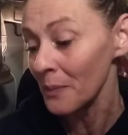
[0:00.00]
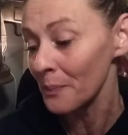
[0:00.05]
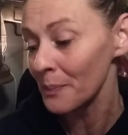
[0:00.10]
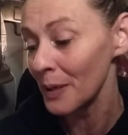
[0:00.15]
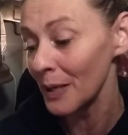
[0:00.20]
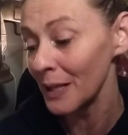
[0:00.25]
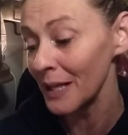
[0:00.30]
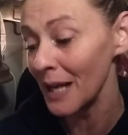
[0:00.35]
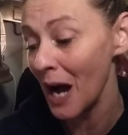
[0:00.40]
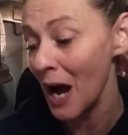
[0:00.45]

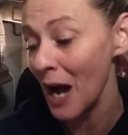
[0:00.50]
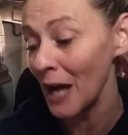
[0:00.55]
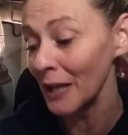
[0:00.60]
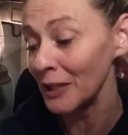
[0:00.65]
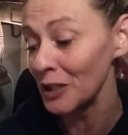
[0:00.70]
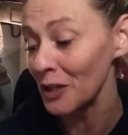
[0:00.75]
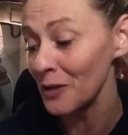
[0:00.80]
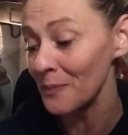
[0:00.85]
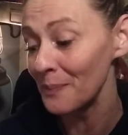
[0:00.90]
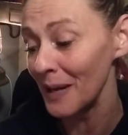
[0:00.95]
put on
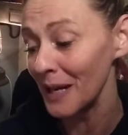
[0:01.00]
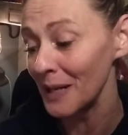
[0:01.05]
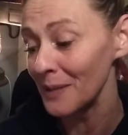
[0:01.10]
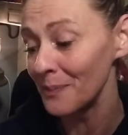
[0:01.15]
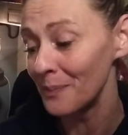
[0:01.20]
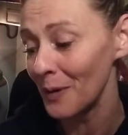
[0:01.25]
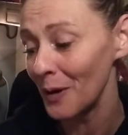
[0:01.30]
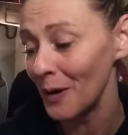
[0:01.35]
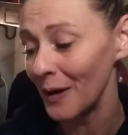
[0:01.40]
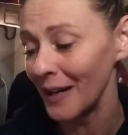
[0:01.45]
your
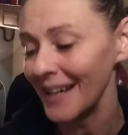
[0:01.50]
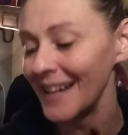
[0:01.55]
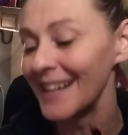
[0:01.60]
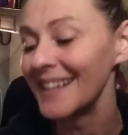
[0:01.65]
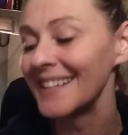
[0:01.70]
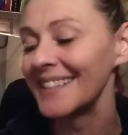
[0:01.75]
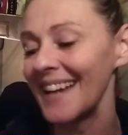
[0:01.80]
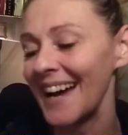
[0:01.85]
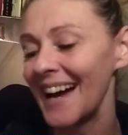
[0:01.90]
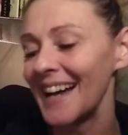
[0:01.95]
big boy,
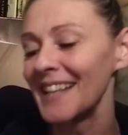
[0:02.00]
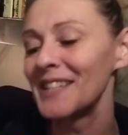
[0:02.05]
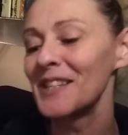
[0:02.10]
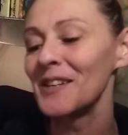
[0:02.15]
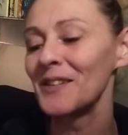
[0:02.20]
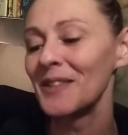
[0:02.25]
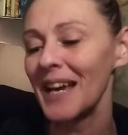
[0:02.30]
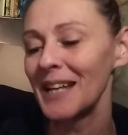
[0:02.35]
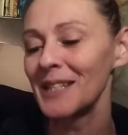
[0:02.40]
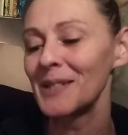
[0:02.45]
yeah,
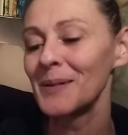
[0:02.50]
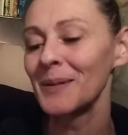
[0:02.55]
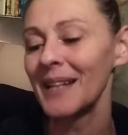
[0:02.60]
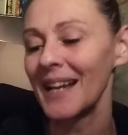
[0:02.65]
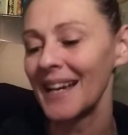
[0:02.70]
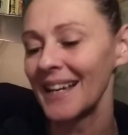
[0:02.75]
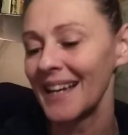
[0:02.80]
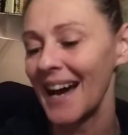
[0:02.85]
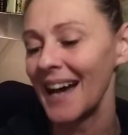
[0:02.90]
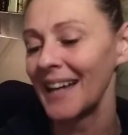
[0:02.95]
so that's what
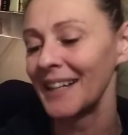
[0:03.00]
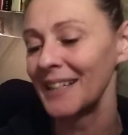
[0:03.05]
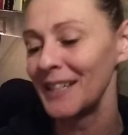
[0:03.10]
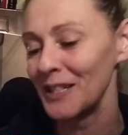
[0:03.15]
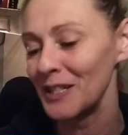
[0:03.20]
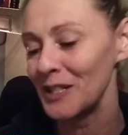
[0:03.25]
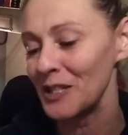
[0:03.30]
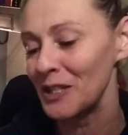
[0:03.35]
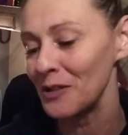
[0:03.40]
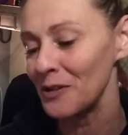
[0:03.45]
I got
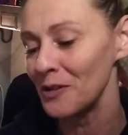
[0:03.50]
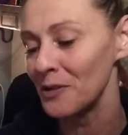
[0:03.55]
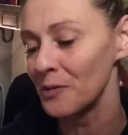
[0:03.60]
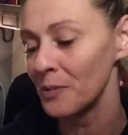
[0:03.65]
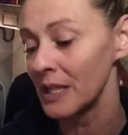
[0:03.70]
here too,